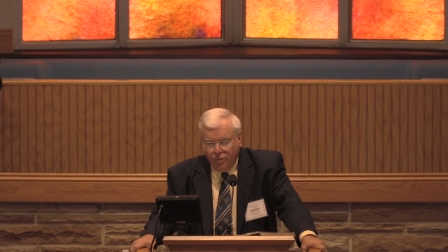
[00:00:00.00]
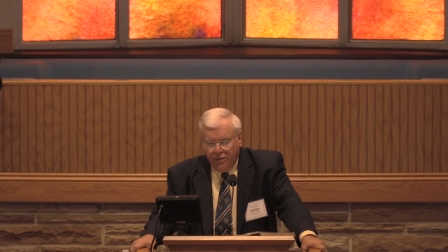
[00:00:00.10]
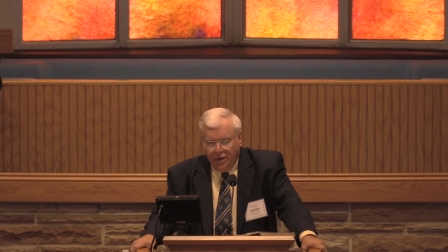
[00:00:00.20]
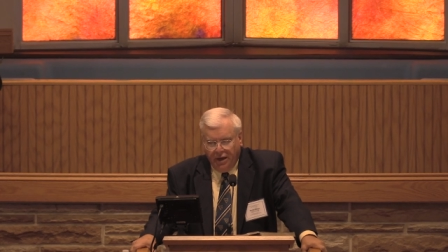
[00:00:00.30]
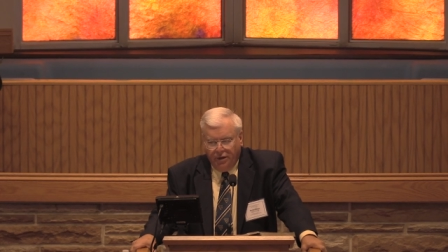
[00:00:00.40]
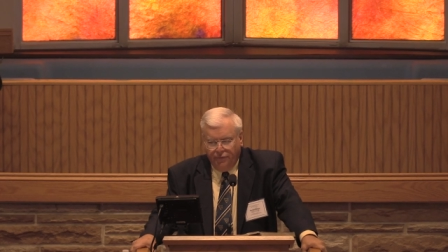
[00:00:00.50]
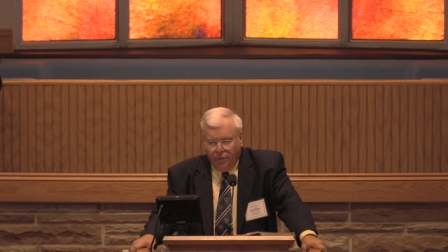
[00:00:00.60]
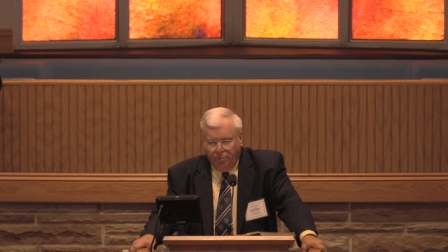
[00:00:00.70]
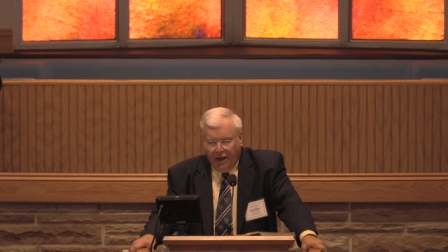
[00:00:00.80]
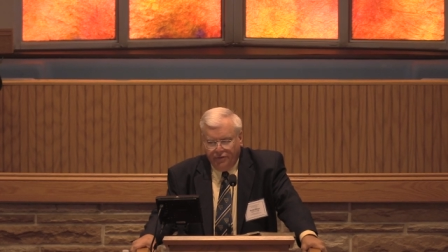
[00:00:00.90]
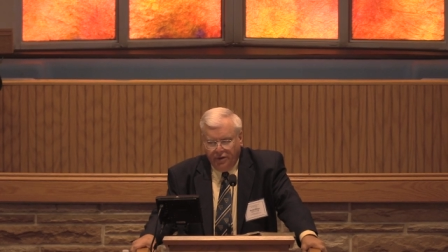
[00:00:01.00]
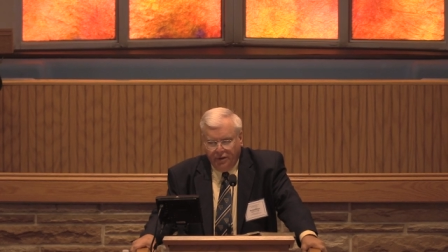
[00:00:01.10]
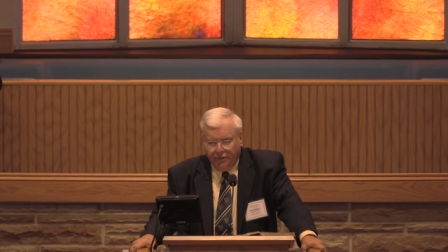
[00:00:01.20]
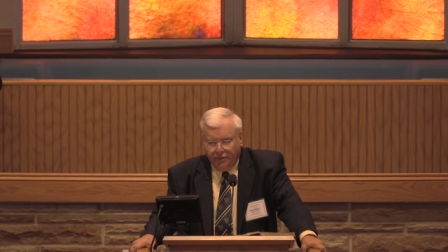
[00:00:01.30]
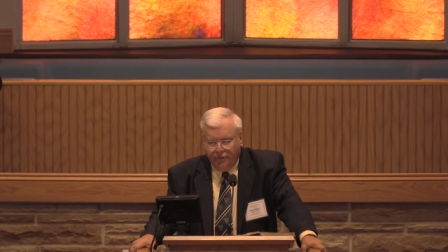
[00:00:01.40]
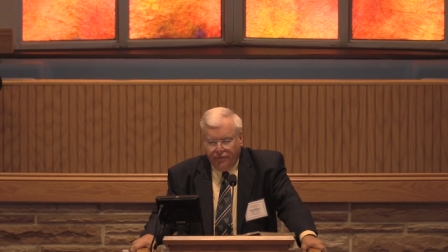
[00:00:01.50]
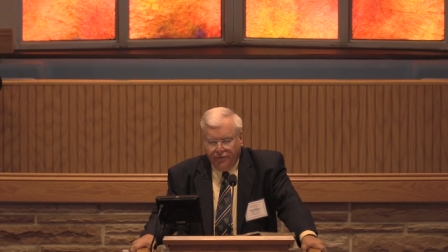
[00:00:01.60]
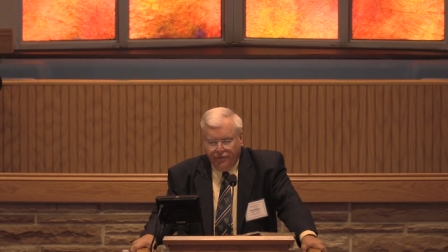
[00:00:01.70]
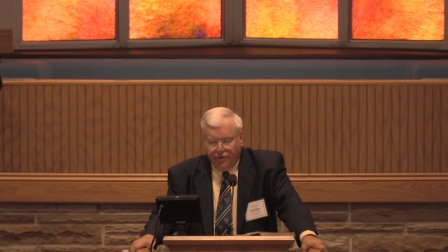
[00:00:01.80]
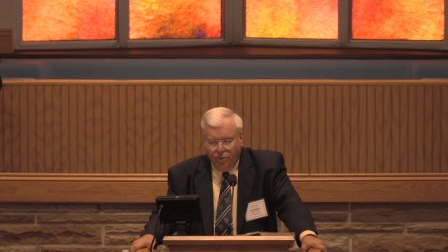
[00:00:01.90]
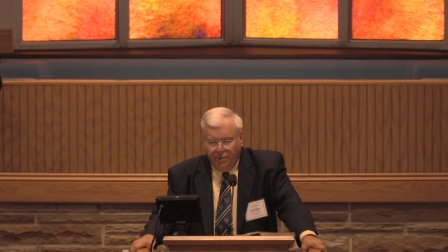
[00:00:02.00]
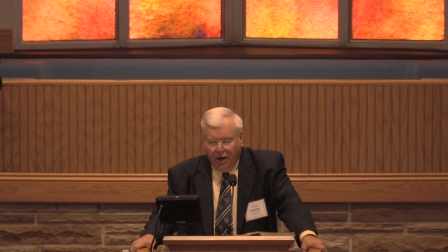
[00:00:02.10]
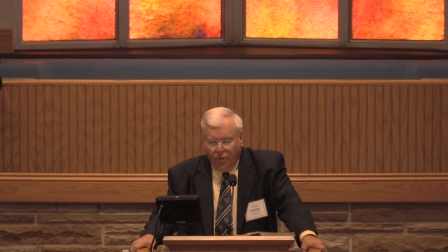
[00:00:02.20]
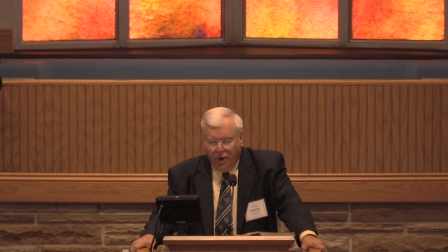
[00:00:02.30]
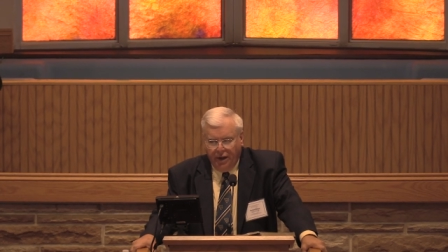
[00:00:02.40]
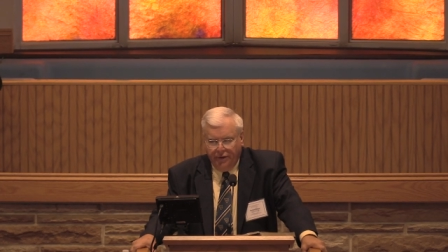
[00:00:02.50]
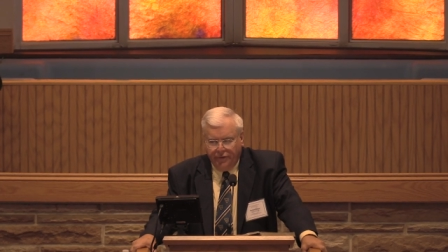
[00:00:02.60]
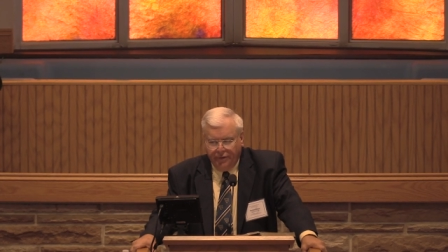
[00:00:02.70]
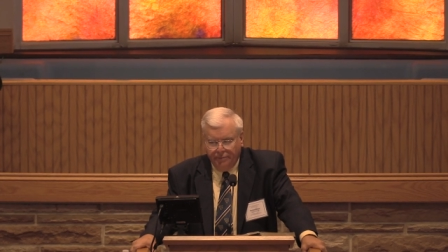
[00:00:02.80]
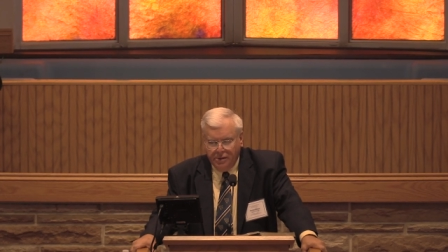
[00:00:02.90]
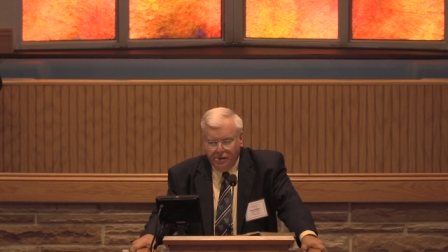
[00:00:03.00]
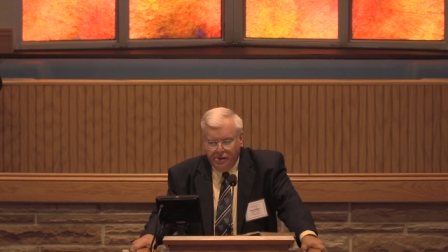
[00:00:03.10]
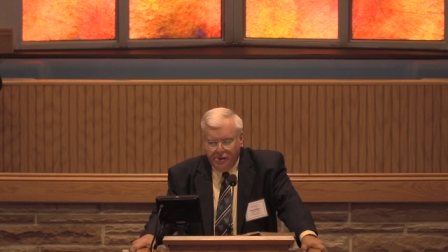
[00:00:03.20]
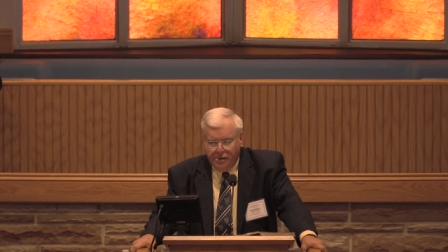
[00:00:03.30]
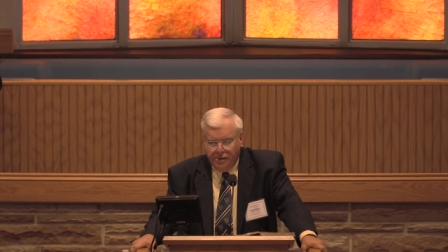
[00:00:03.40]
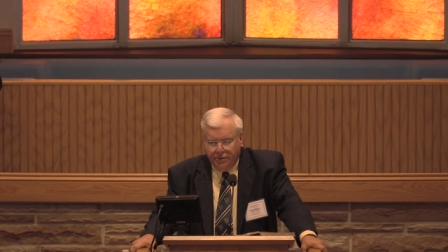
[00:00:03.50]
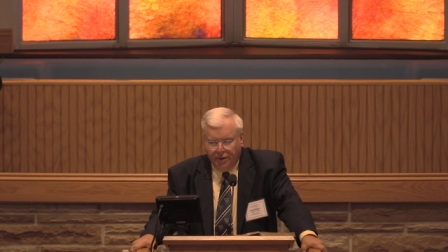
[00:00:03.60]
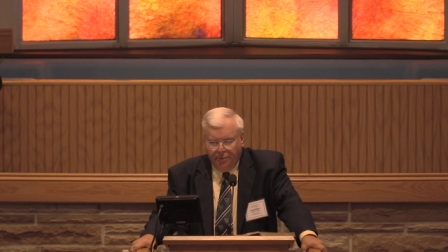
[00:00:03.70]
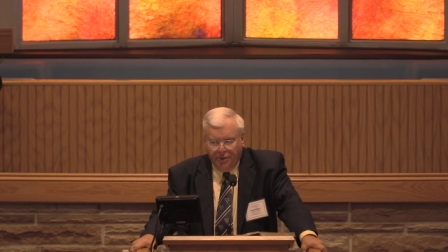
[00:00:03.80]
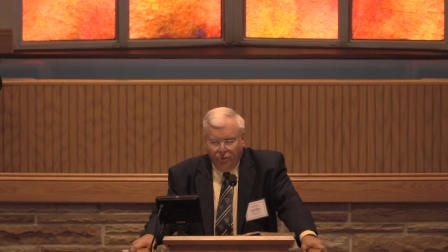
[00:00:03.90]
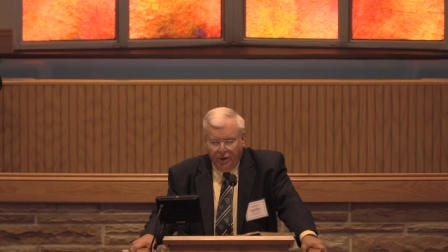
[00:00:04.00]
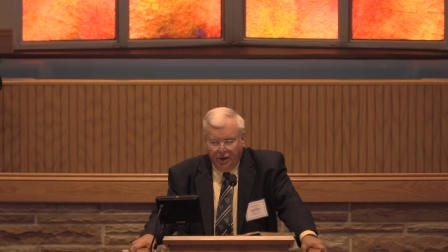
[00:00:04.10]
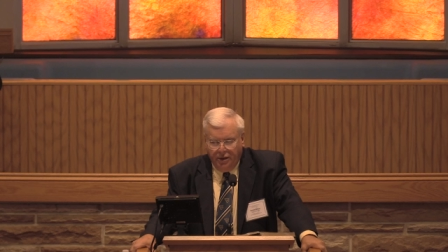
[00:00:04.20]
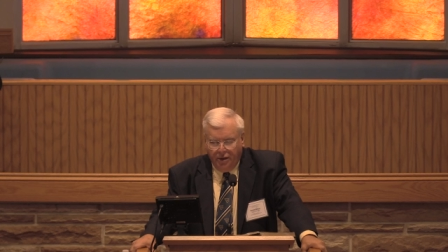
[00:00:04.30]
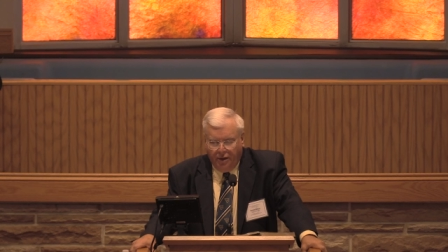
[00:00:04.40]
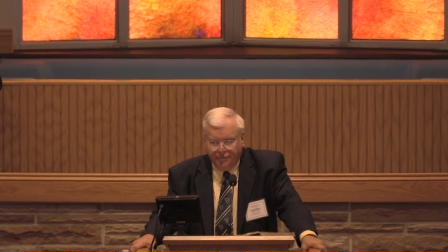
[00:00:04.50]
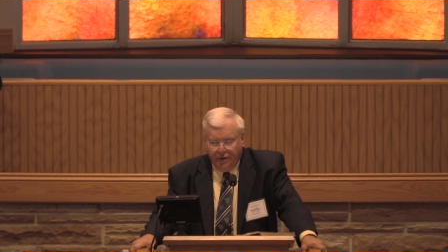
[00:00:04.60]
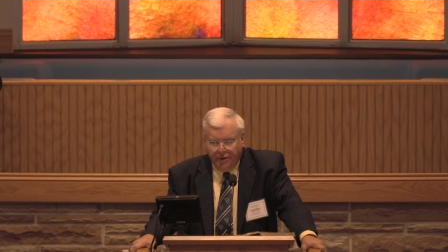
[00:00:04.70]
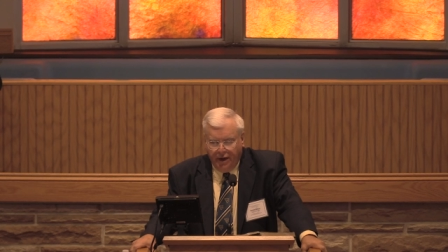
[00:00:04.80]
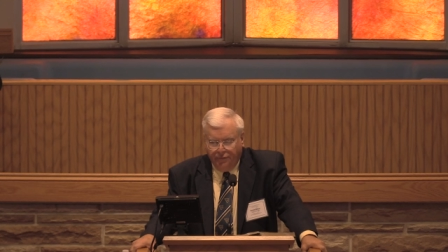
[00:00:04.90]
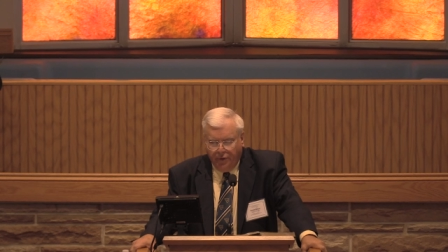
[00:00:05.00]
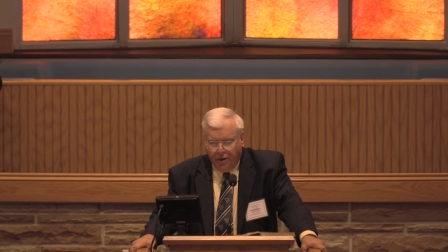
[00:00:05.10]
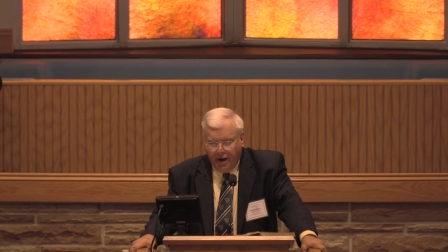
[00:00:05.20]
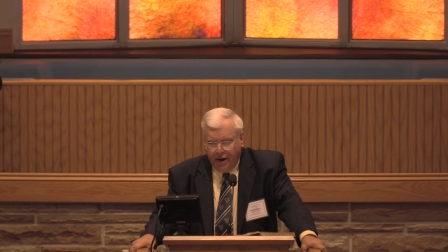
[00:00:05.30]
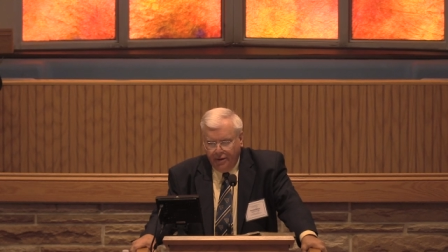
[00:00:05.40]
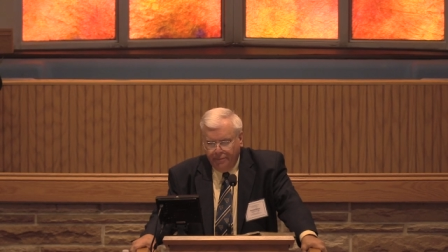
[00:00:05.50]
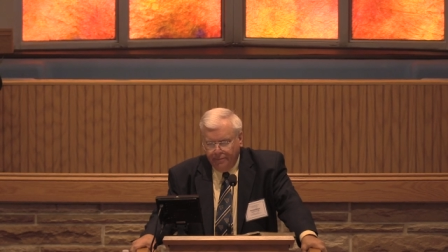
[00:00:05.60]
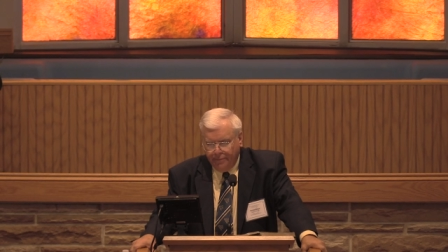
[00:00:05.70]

We thank you for blessing us in so many ways, some that we often take for granted.